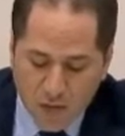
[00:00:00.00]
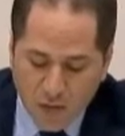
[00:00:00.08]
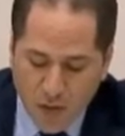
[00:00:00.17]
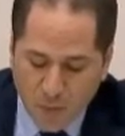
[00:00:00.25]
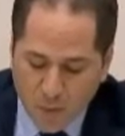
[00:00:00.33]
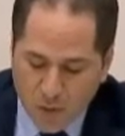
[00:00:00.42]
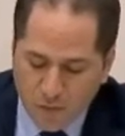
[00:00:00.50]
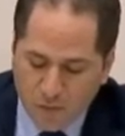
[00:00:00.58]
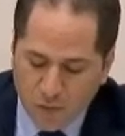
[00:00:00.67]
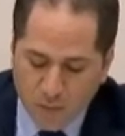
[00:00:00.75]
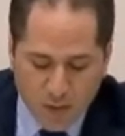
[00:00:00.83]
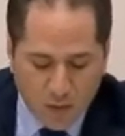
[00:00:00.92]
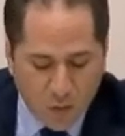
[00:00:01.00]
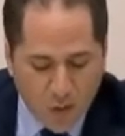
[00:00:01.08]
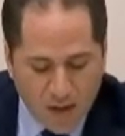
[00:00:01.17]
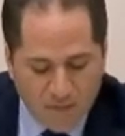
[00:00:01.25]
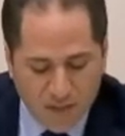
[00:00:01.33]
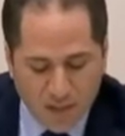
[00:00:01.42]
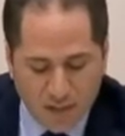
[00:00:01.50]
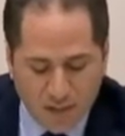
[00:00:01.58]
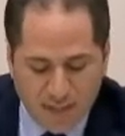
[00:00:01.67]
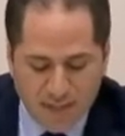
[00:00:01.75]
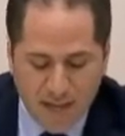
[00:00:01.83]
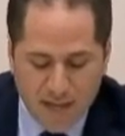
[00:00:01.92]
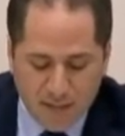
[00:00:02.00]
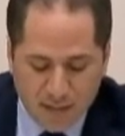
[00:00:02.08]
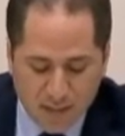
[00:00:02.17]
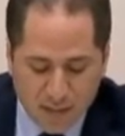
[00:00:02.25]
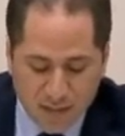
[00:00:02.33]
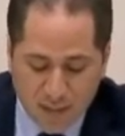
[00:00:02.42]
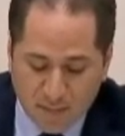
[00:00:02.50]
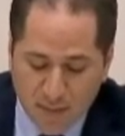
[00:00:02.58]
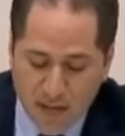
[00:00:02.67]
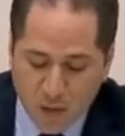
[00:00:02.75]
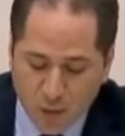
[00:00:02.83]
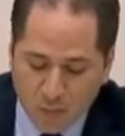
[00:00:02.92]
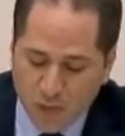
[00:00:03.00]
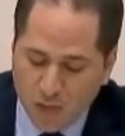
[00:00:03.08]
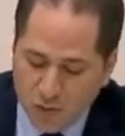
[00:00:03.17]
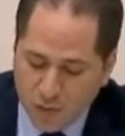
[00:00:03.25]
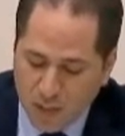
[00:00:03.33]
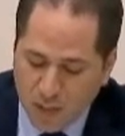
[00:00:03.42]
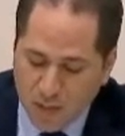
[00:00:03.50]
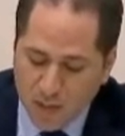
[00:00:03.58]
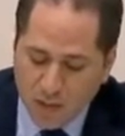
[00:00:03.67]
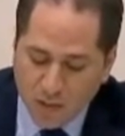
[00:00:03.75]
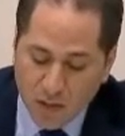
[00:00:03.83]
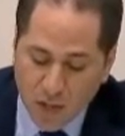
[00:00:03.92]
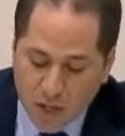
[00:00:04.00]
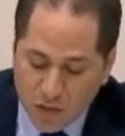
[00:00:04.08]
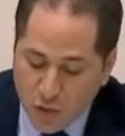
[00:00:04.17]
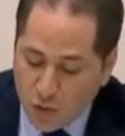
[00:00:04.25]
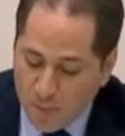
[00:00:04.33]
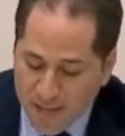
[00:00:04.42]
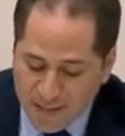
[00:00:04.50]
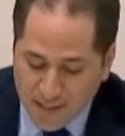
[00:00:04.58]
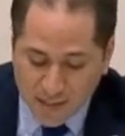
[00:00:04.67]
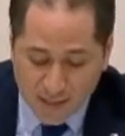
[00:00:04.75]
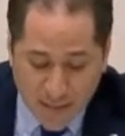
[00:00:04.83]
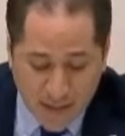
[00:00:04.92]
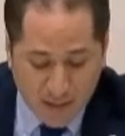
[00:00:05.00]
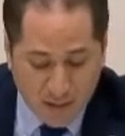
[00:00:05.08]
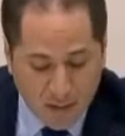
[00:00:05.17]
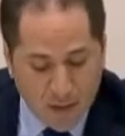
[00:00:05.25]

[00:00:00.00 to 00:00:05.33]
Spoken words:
the number of women who have studied sciences in my home country, Lebanon, surpasses men.